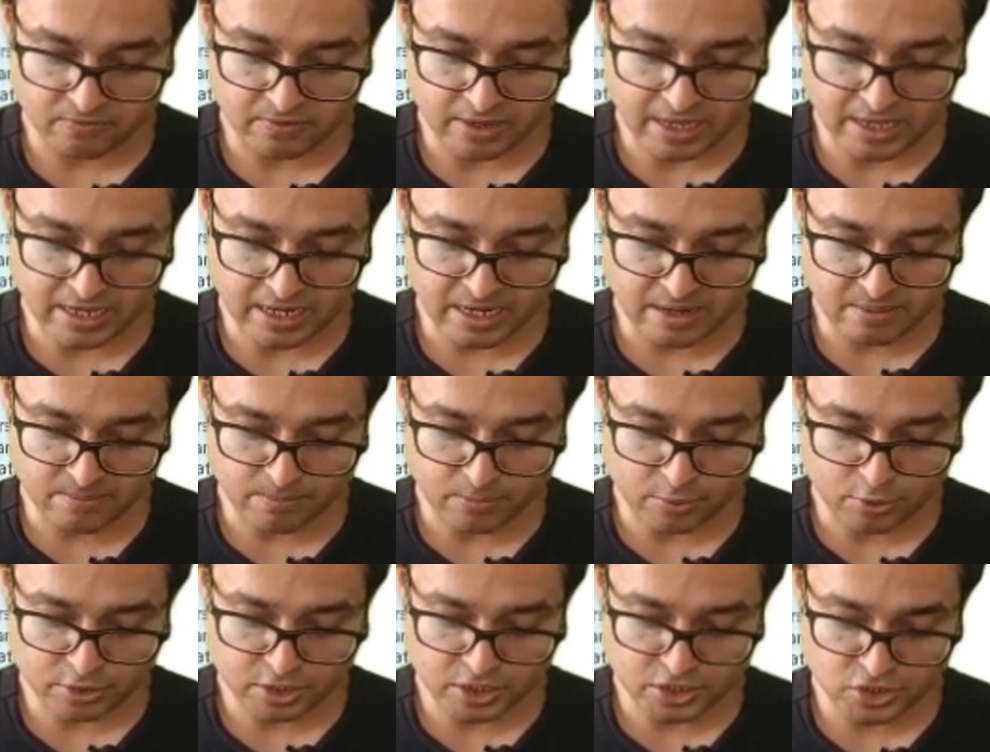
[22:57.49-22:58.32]
very
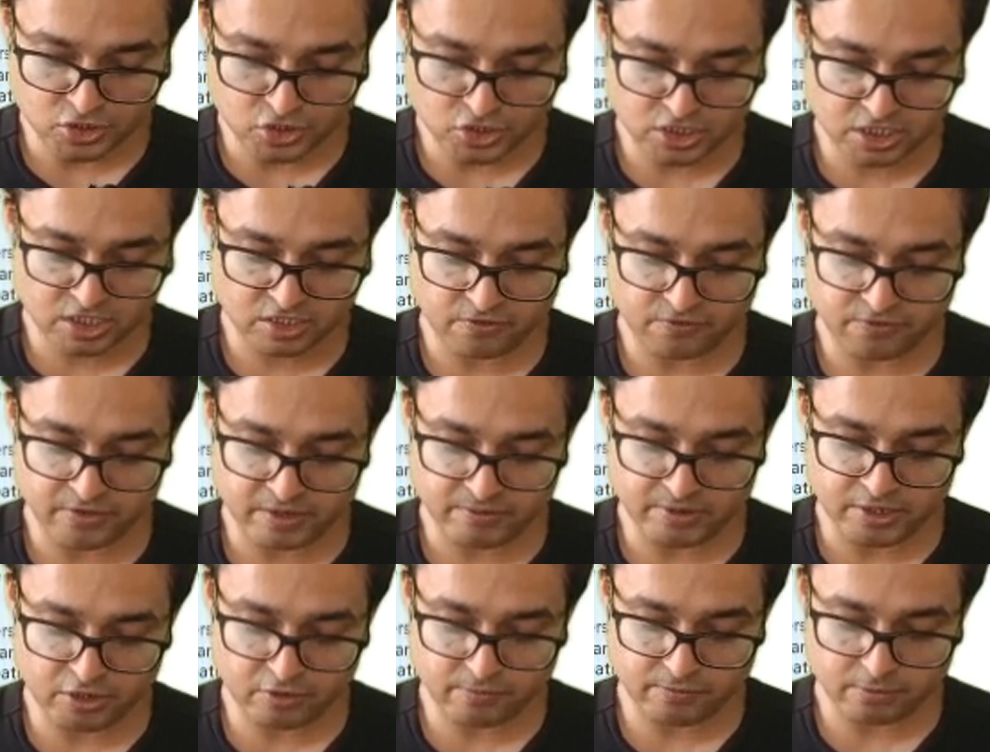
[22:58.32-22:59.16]
important gene,
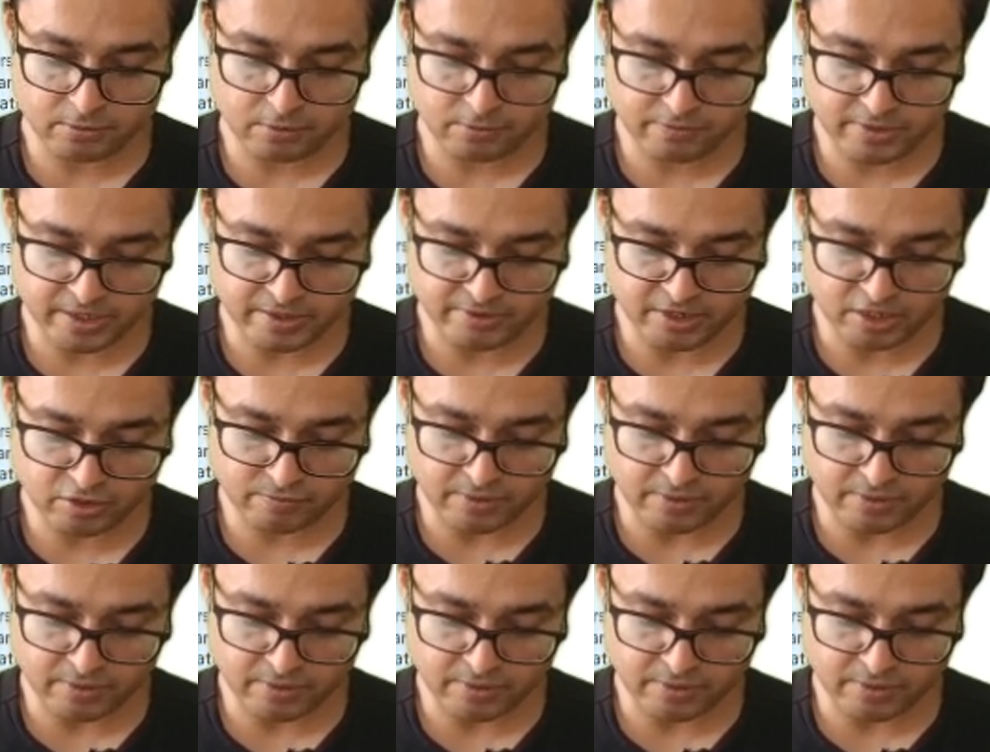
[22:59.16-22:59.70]
favorite of